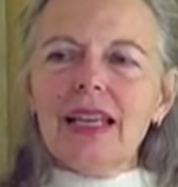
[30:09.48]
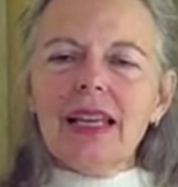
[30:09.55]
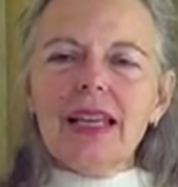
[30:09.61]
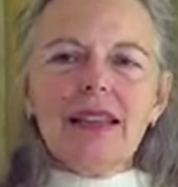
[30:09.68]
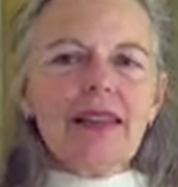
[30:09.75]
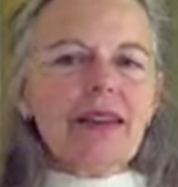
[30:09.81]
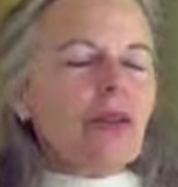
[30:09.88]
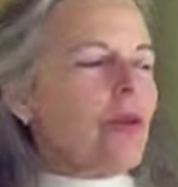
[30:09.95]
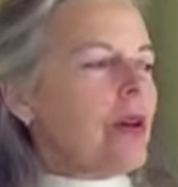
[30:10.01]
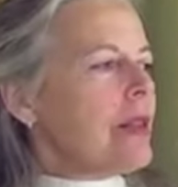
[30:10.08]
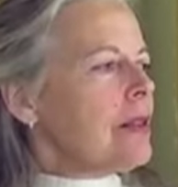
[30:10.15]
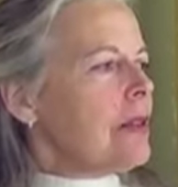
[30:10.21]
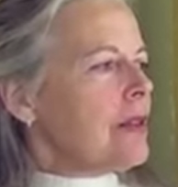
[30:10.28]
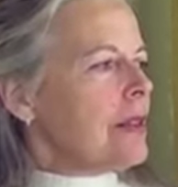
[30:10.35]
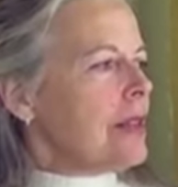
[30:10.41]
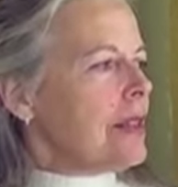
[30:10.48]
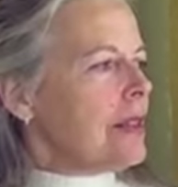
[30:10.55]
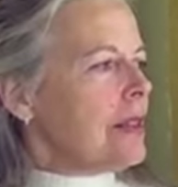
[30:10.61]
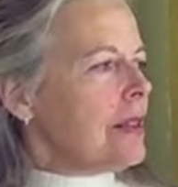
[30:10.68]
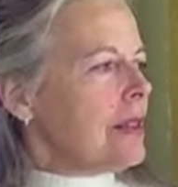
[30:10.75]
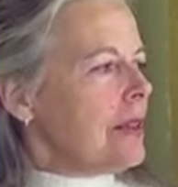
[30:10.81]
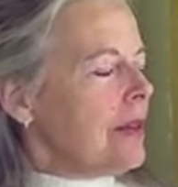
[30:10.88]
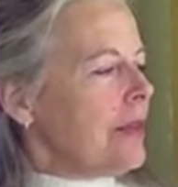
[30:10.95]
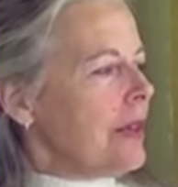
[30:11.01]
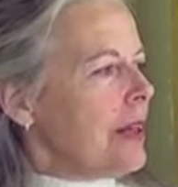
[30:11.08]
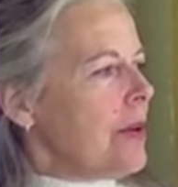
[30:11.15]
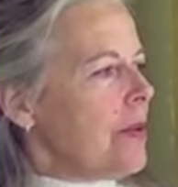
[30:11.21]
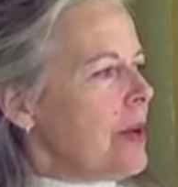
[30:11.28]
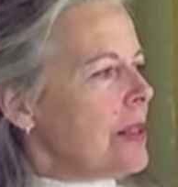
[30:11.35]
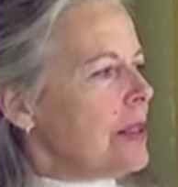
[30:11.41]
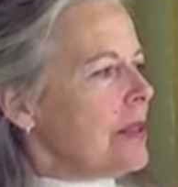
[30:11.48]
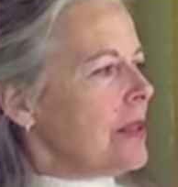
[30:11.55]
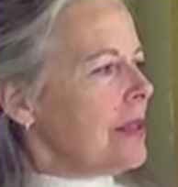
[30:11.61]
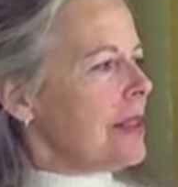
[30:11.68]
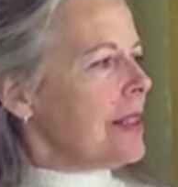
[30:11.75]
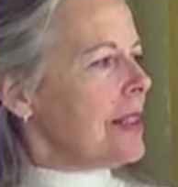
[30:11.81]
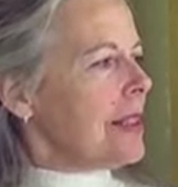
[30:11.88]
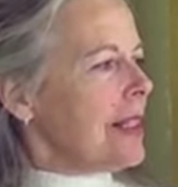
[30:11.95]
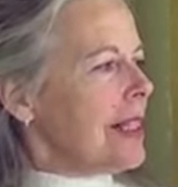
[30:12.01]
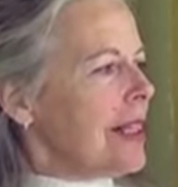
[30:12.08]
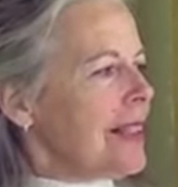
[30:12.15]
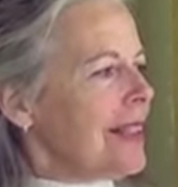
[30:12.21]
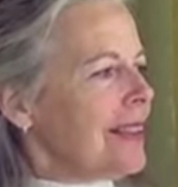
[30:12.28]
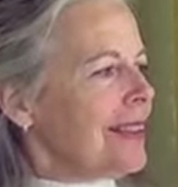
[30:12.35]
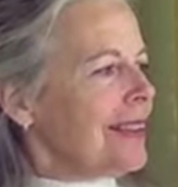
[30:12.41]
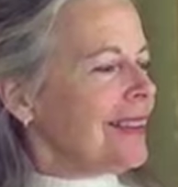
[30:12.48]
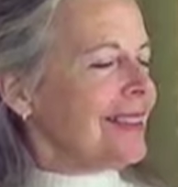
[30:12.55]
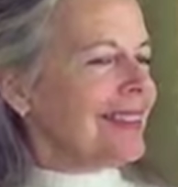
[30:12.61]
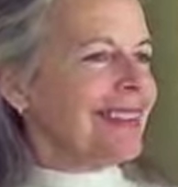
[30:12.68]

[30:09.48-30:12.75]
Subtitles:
Any other questions? Do you have any questions, Anil?